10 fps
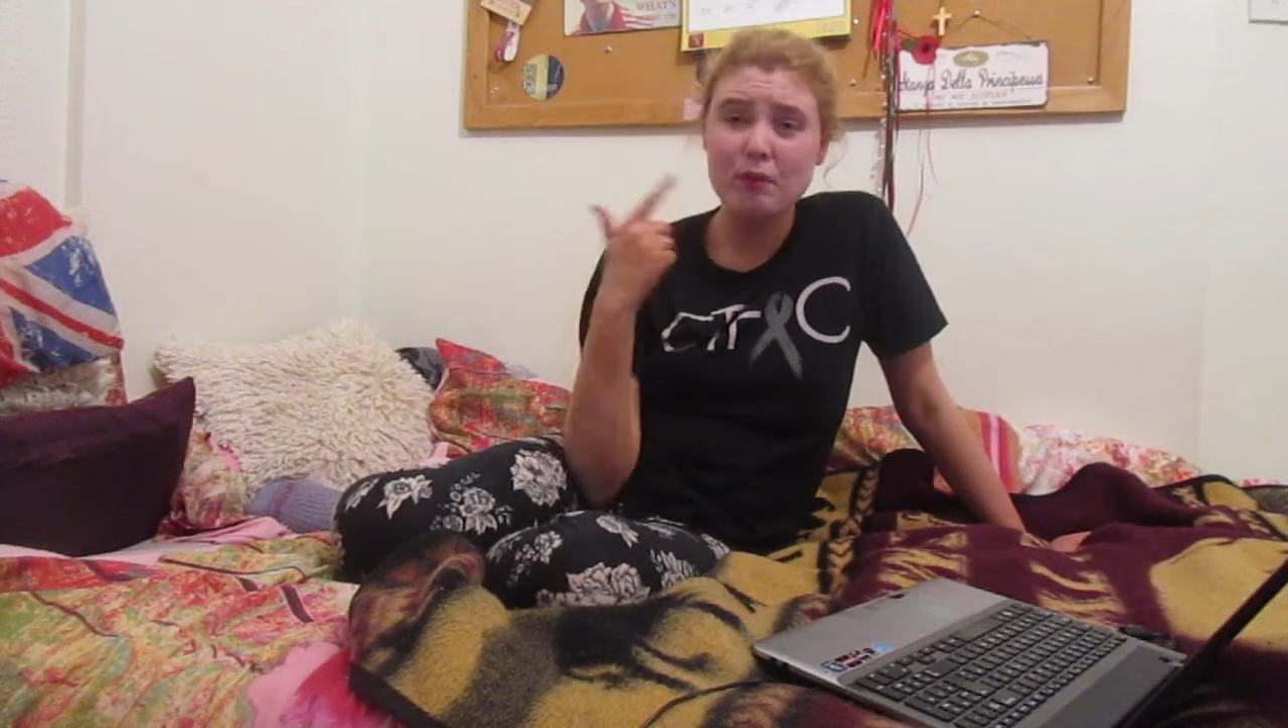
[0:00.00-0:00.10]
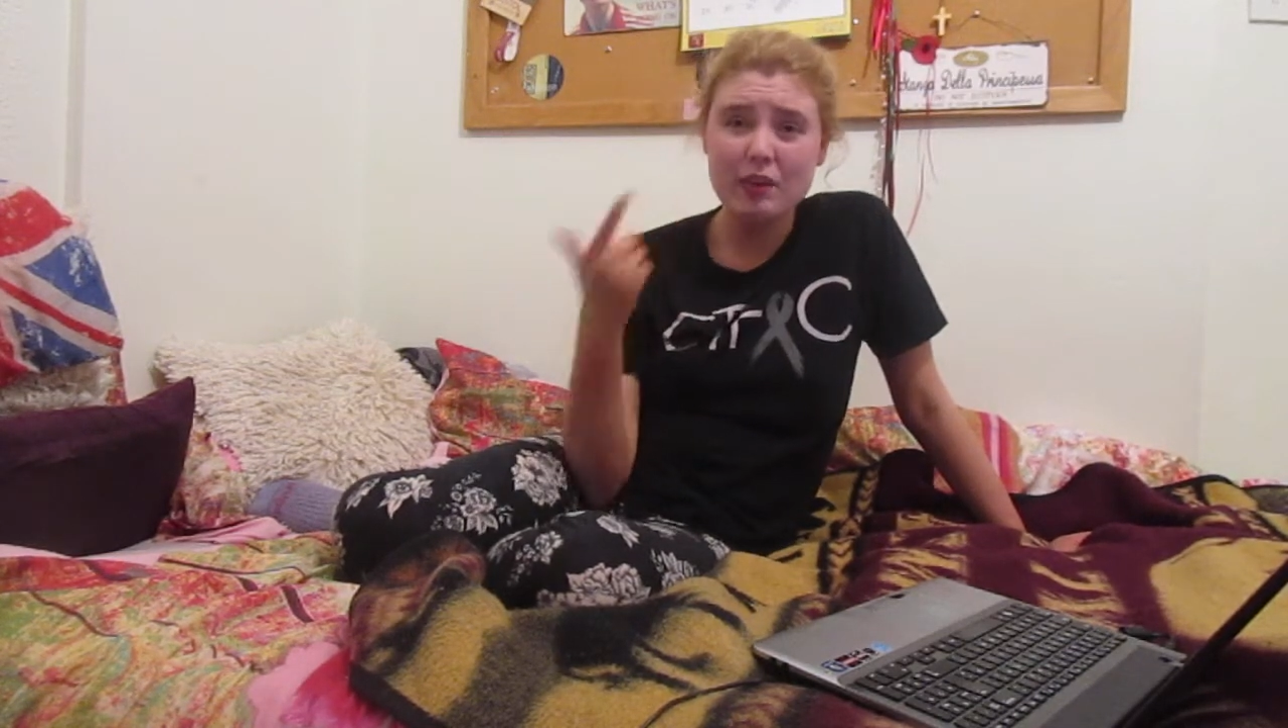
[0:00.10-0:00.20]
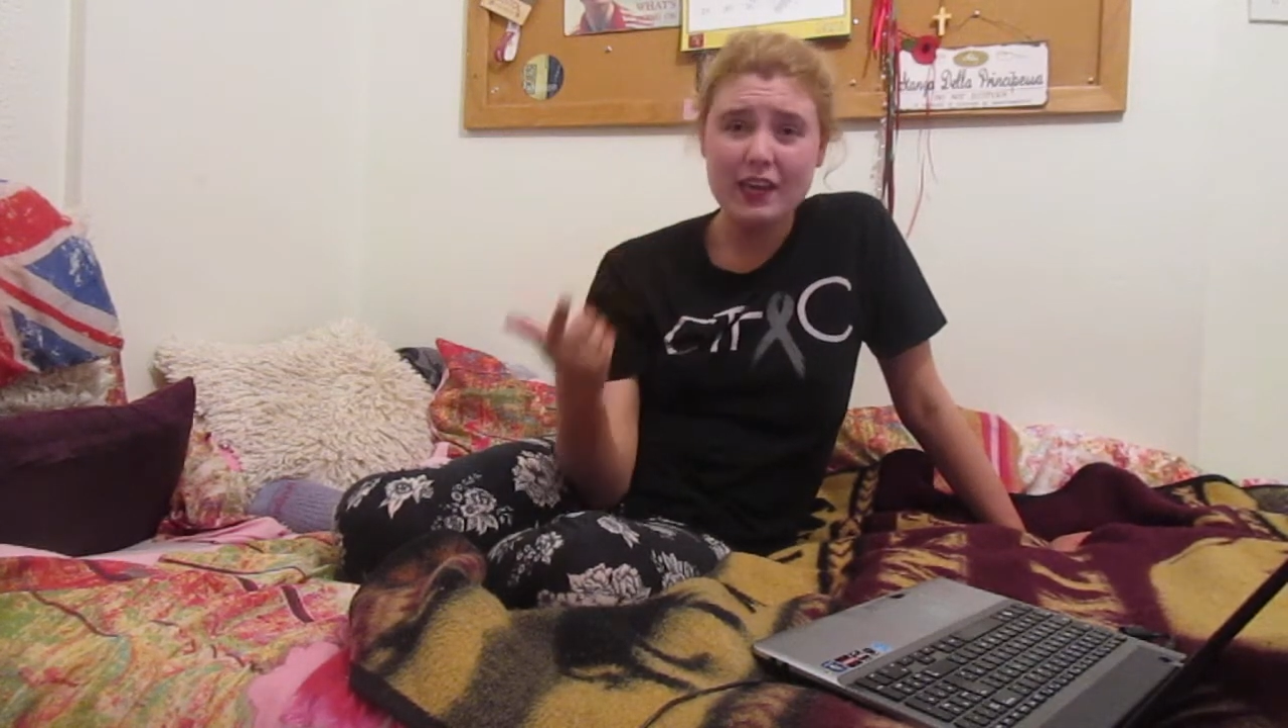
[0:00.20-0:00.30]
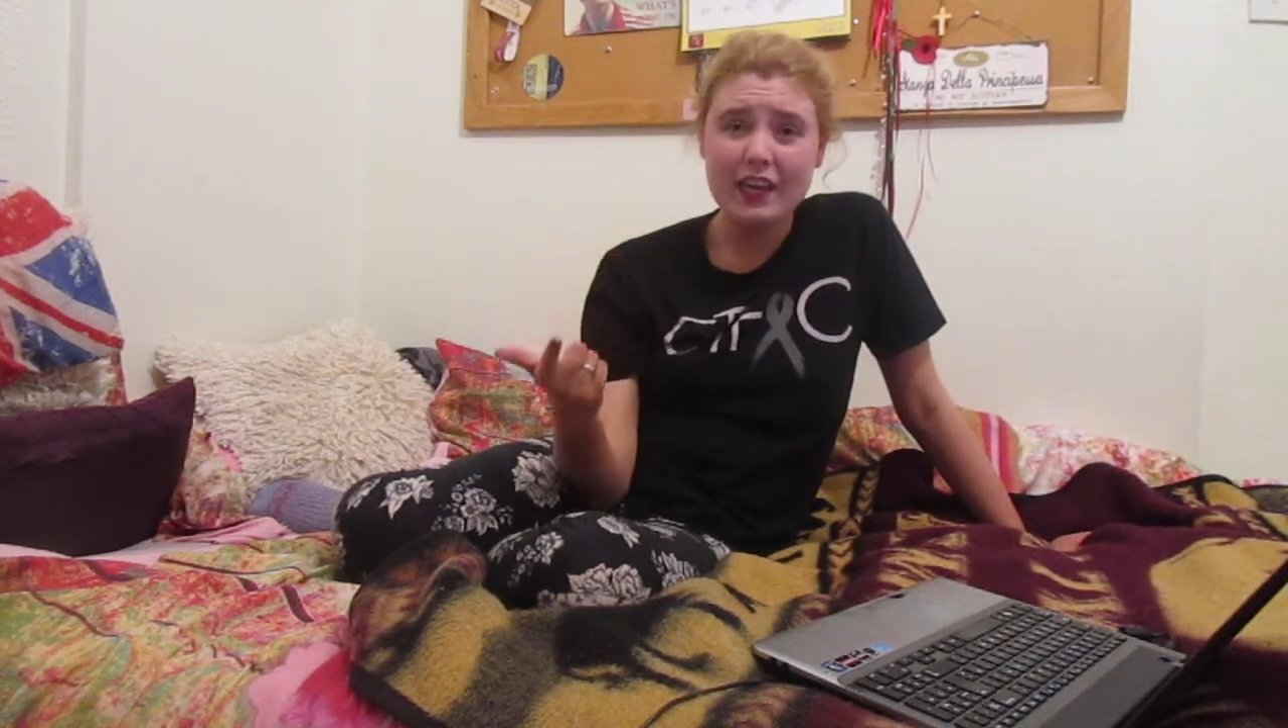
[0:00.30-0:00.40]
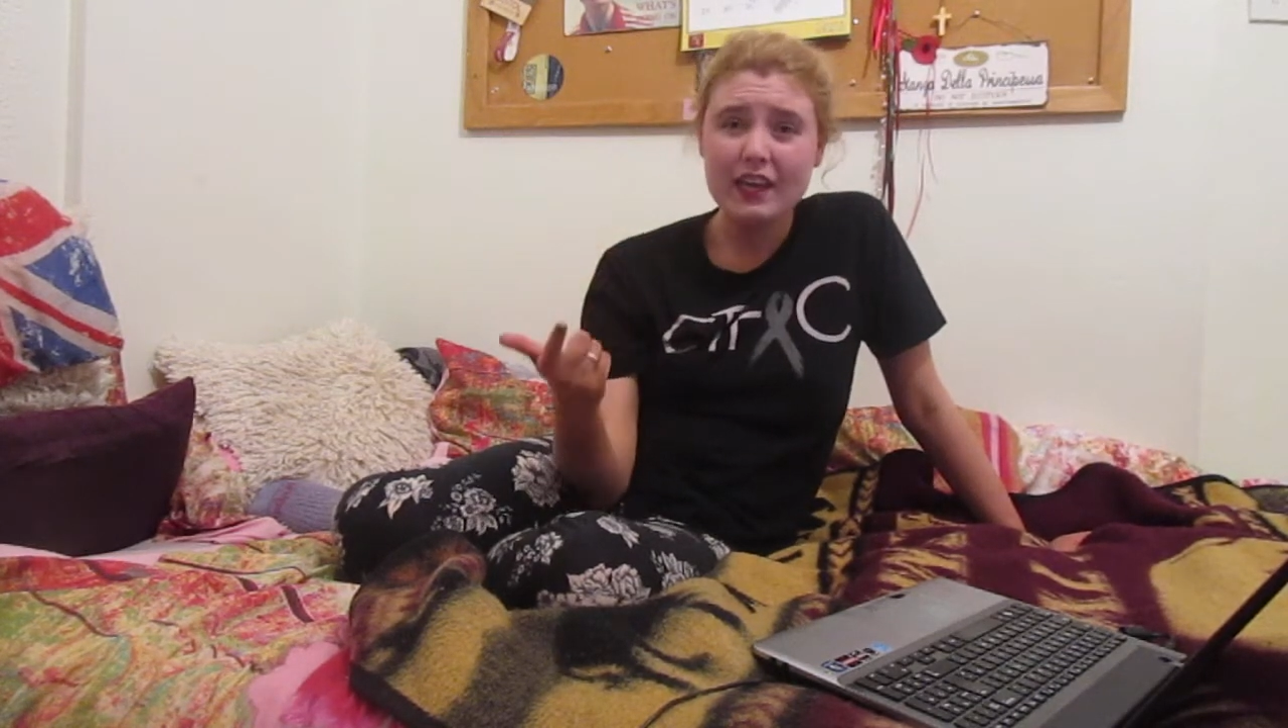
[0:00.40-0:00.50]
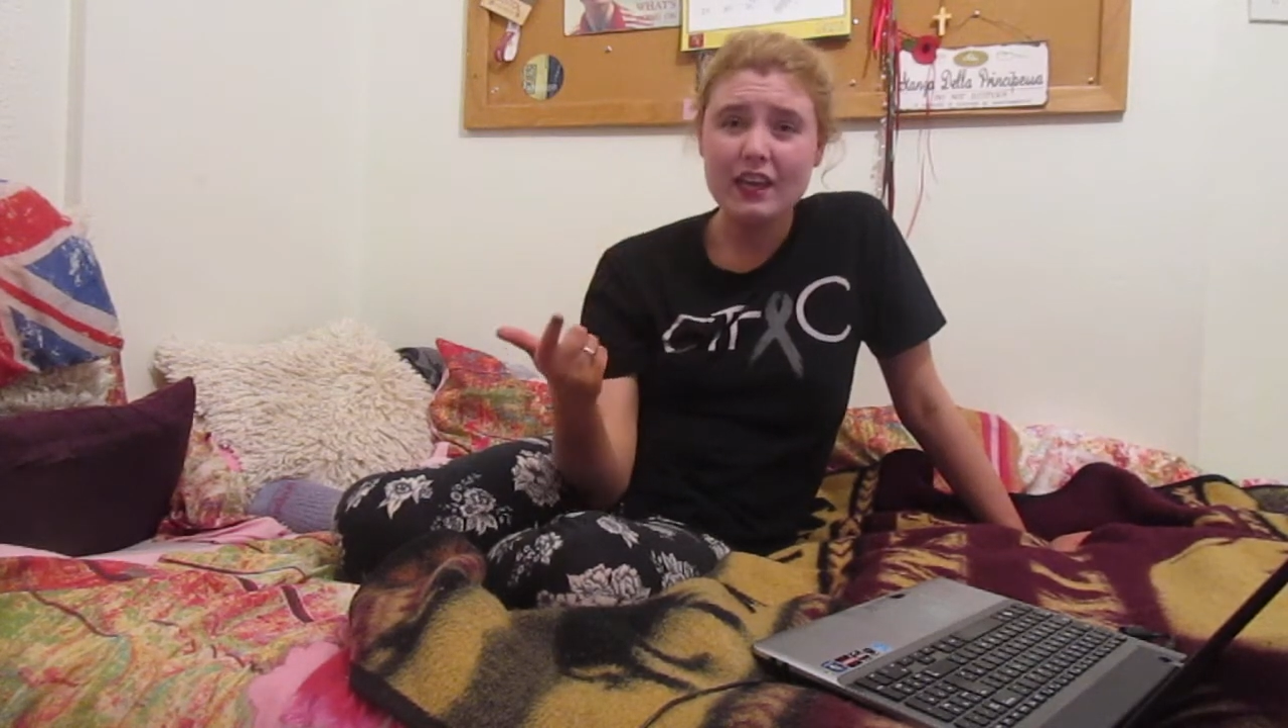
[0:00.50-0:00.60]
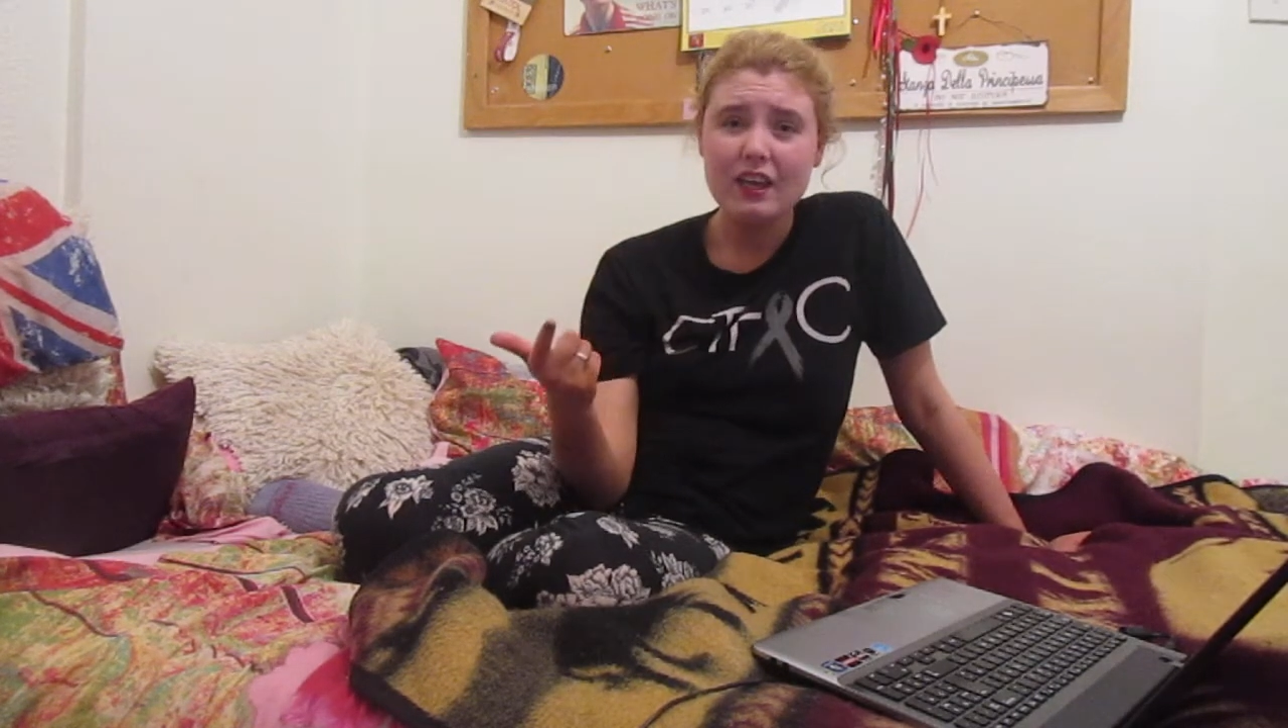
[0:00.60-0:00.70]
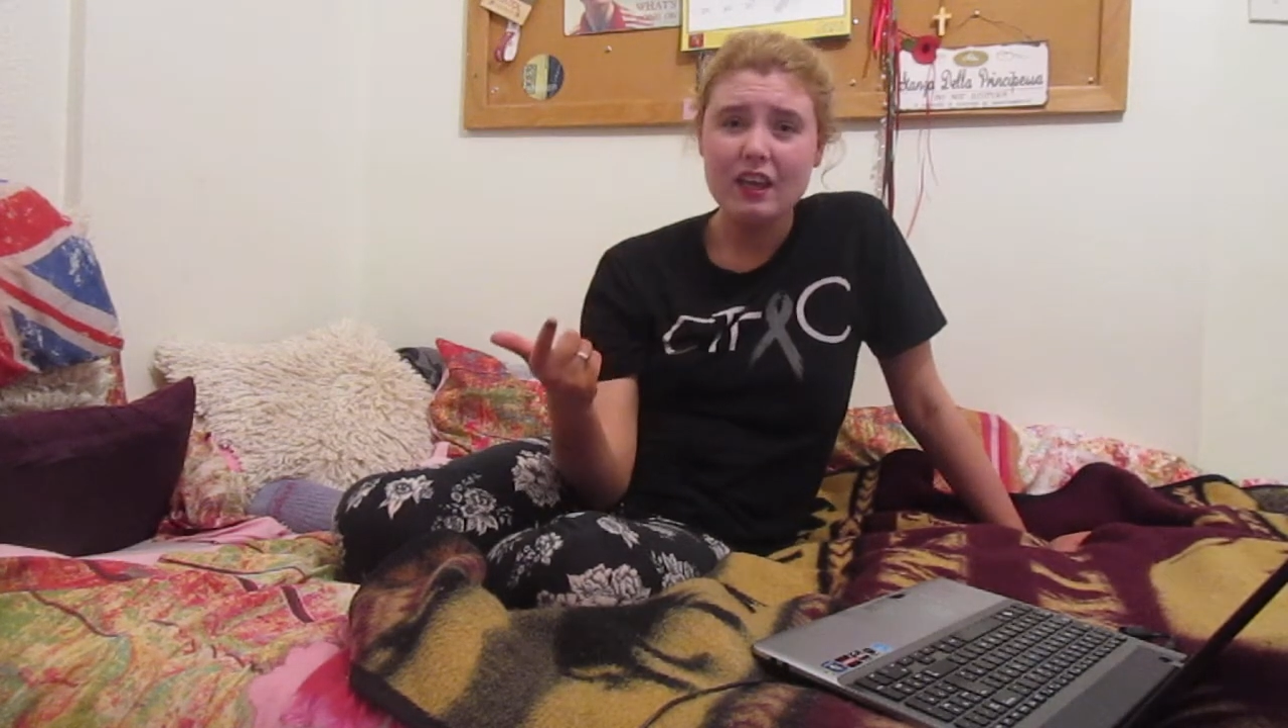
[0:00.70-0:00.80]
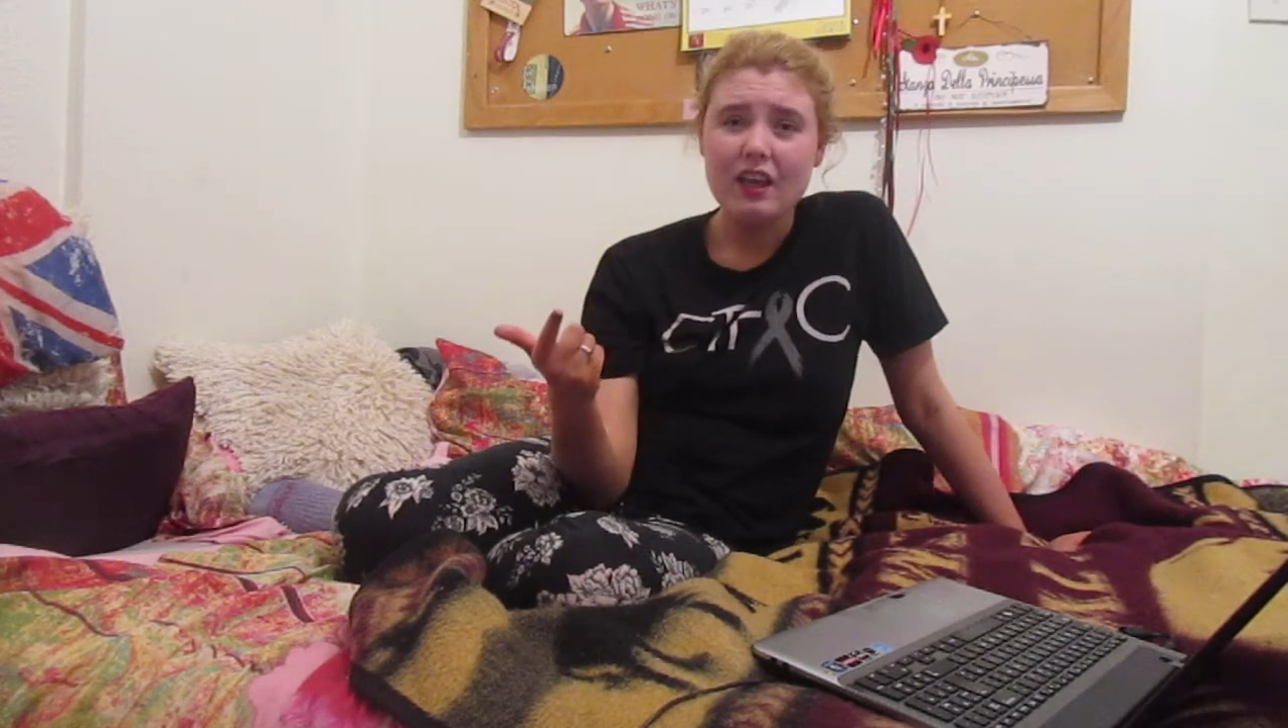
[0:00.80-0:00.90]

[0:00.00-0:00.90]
bullying,